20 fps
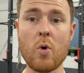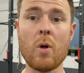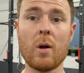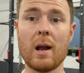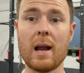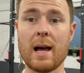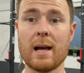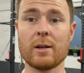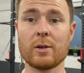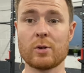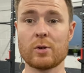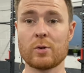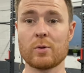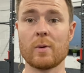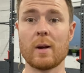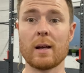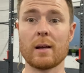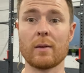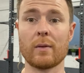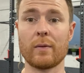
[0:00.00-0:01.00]
lat
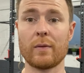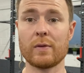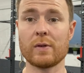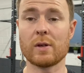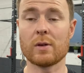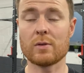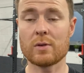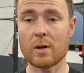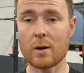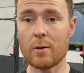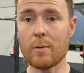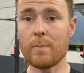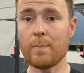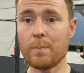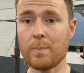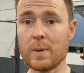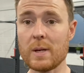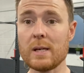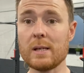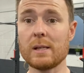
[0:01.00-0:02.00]
strength. So don't
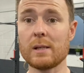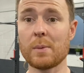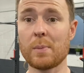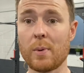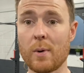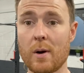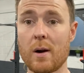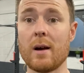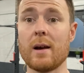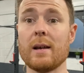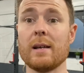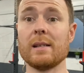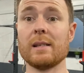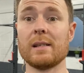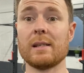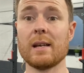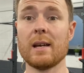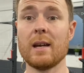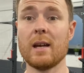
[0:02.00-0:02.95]
be surprised